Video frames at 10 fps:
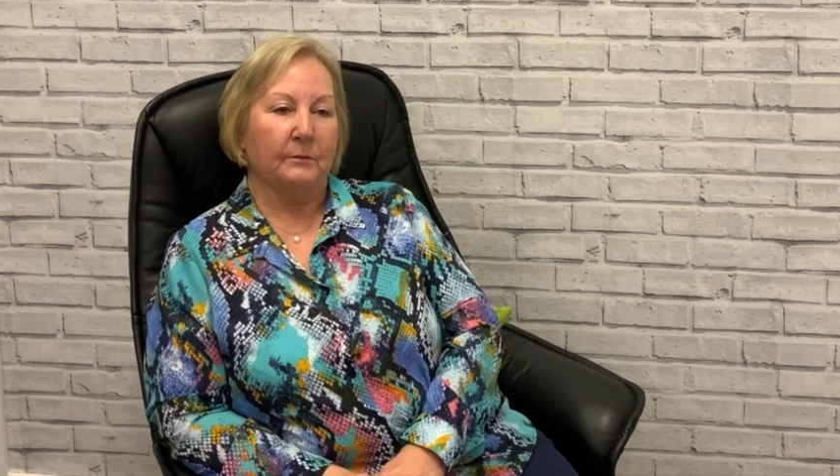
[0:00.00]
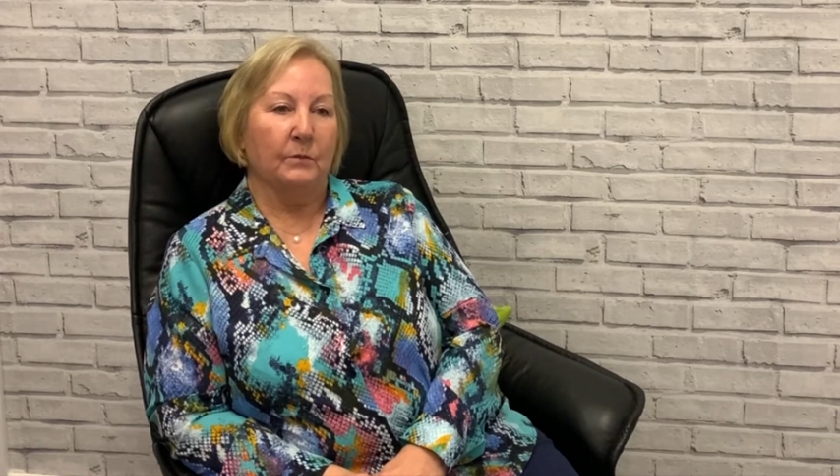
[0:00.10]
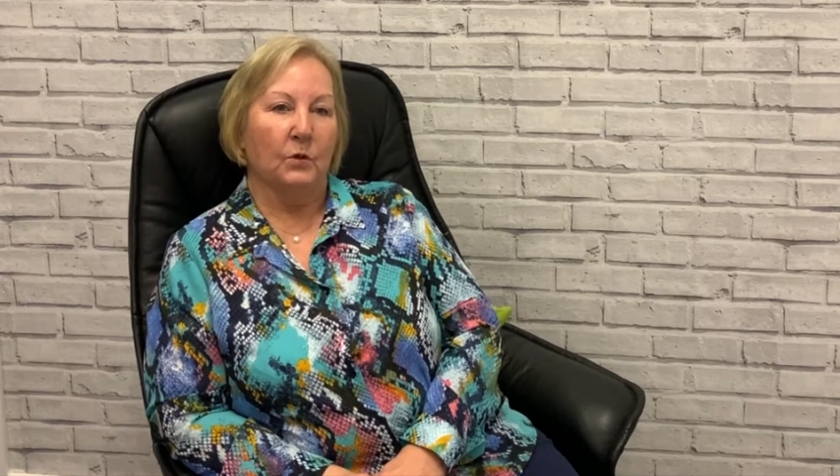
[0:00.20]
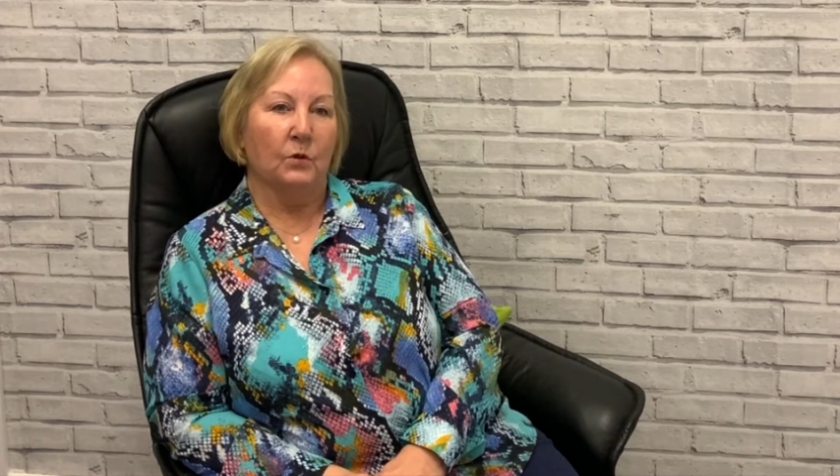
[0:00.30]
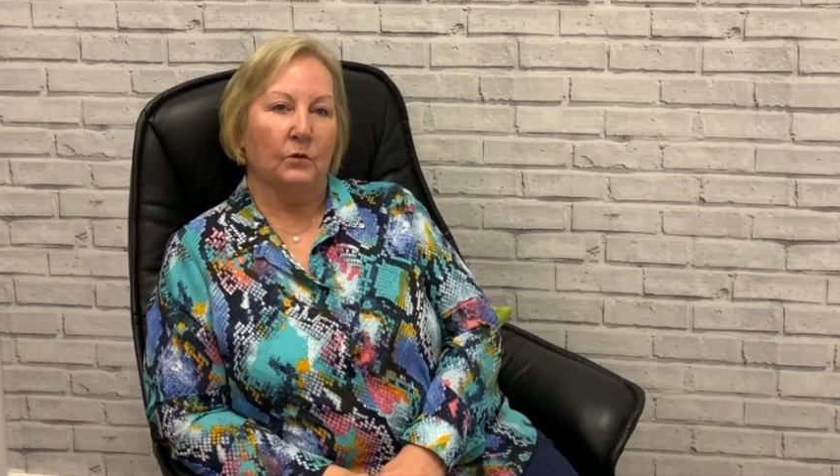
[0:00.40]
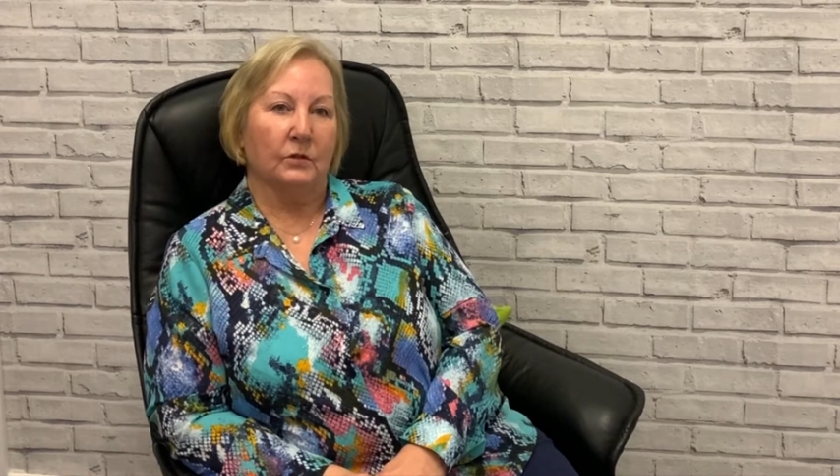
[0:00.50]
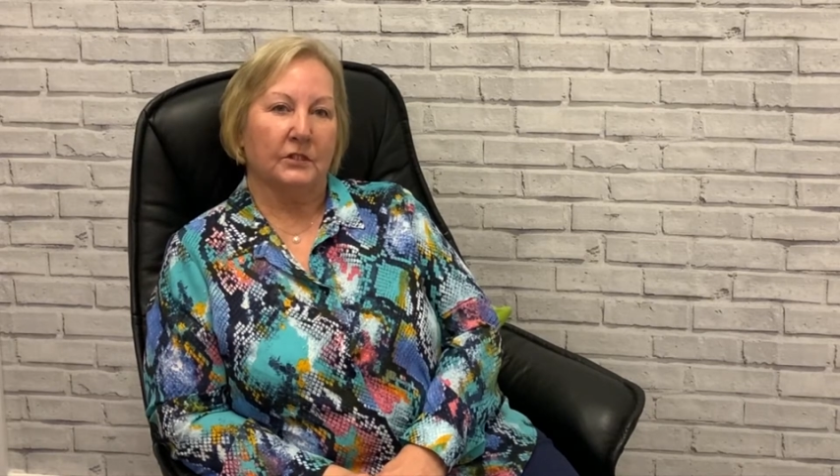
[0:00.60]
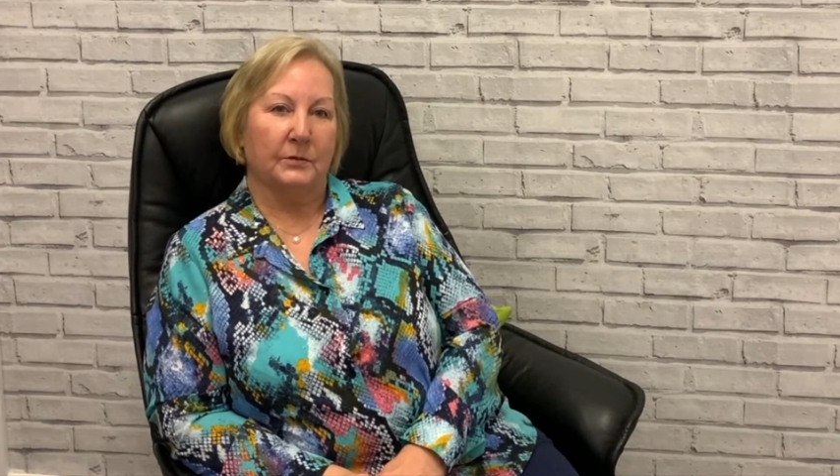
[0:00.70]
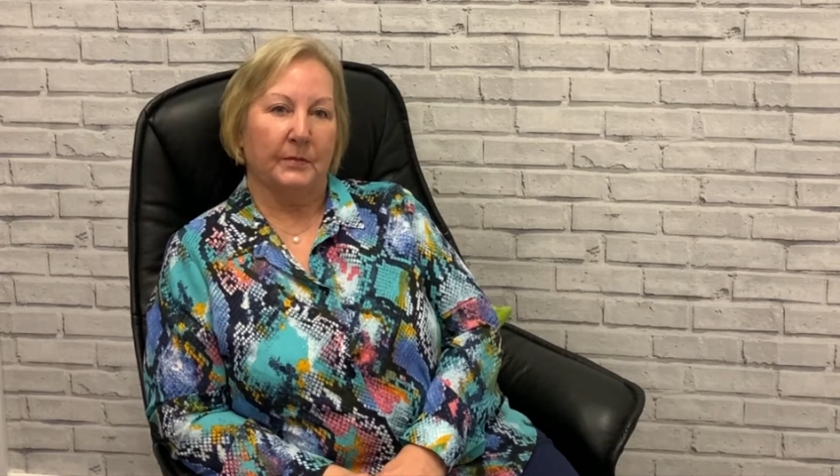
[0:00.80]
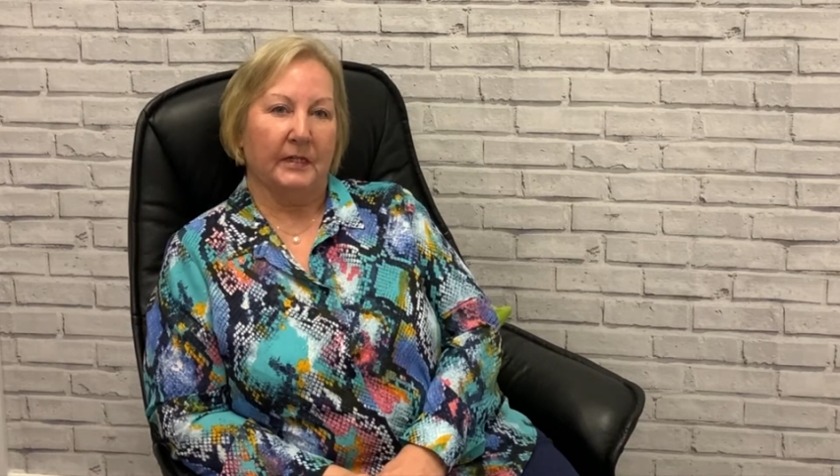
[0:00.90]
more
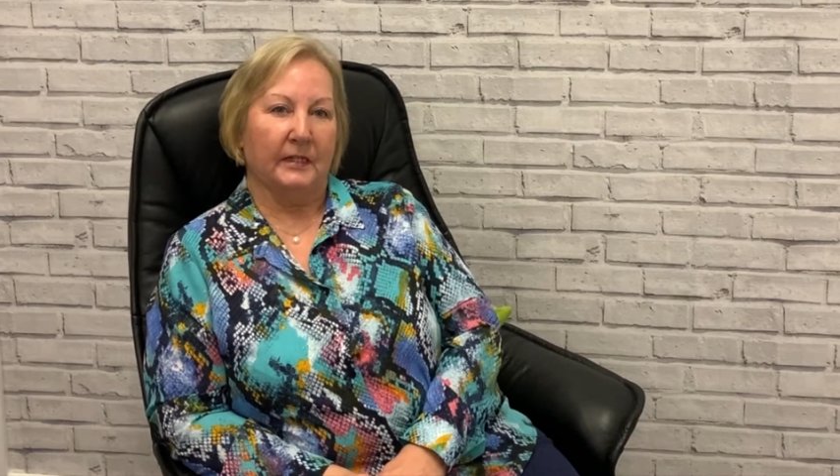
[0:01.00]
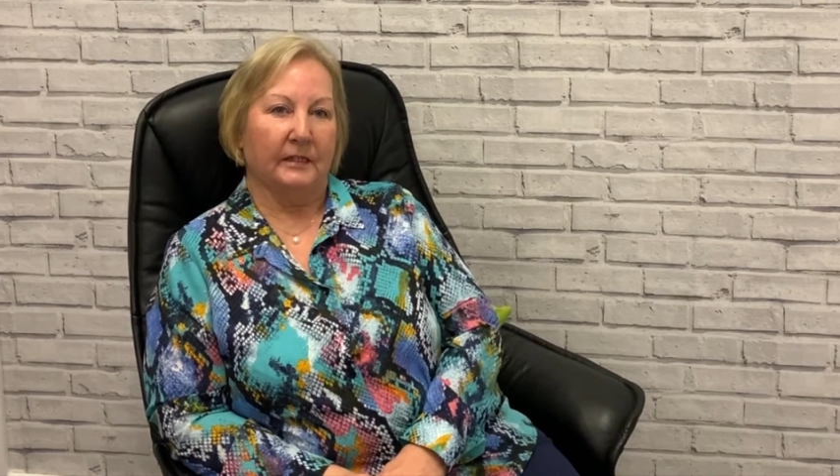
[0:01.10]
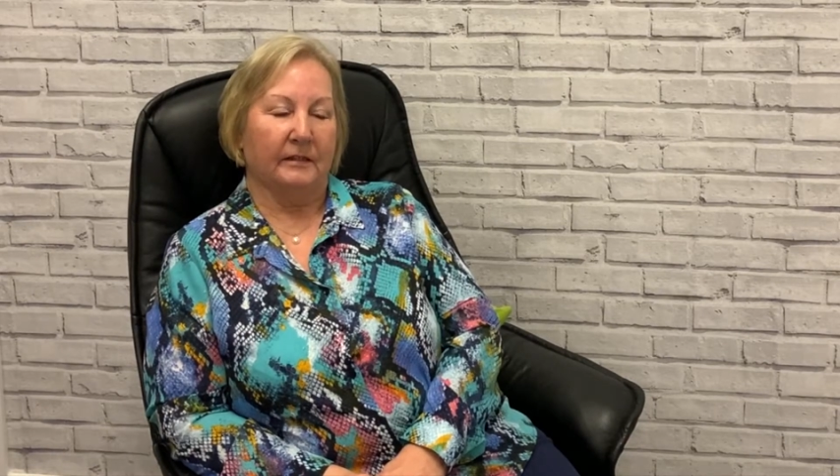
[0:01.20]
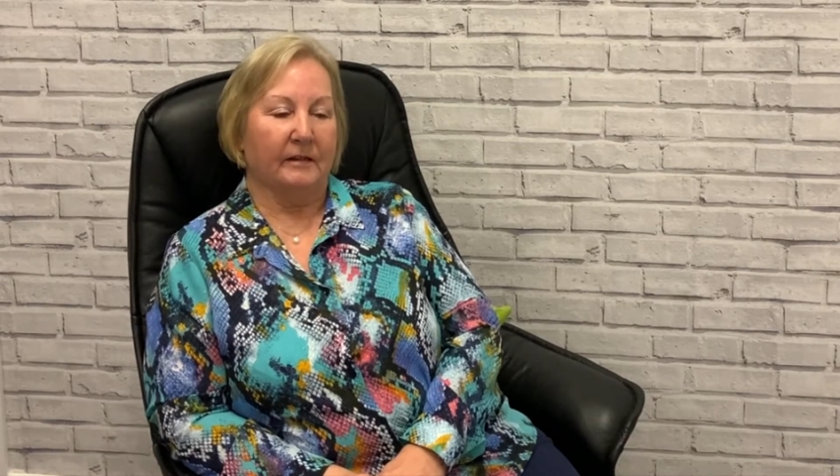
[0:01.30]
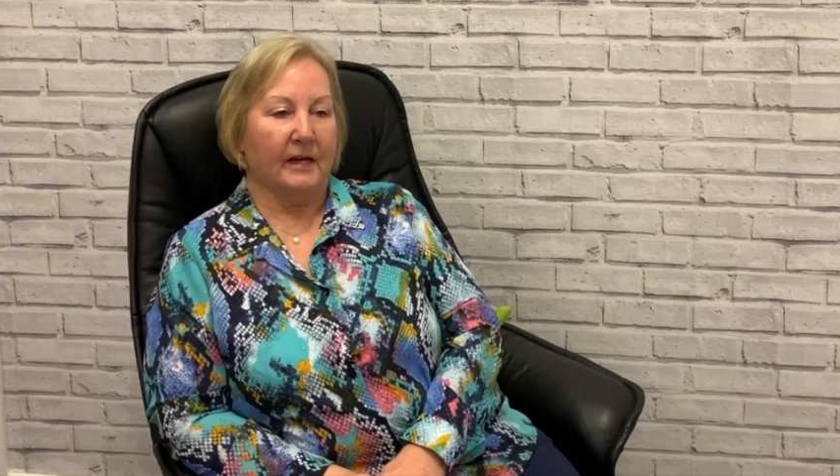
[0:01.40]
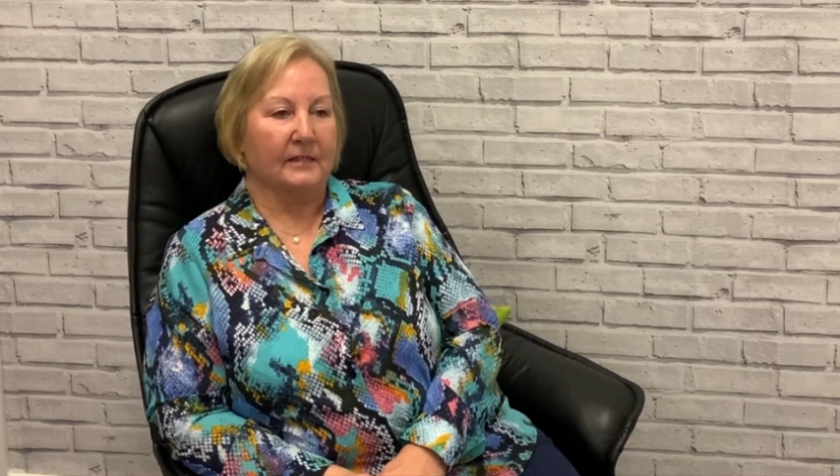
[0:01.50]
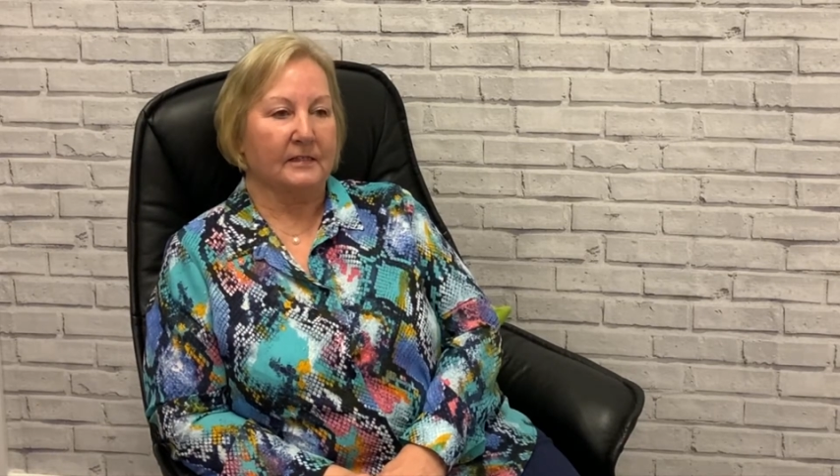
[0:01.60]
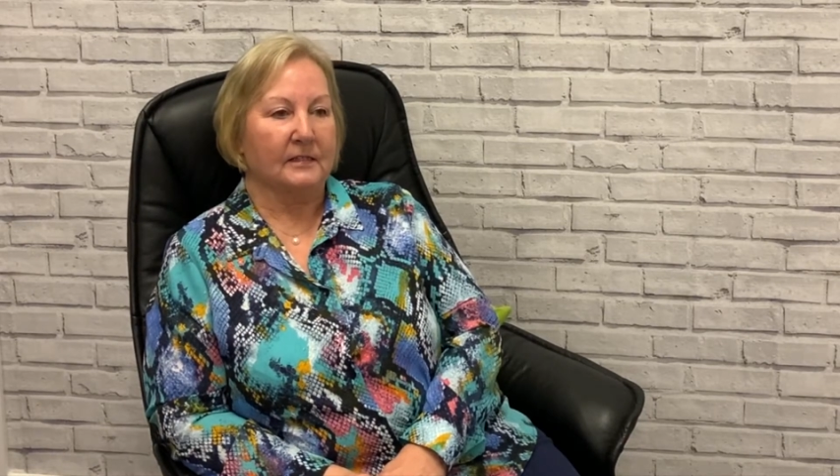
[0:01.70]
to me than that.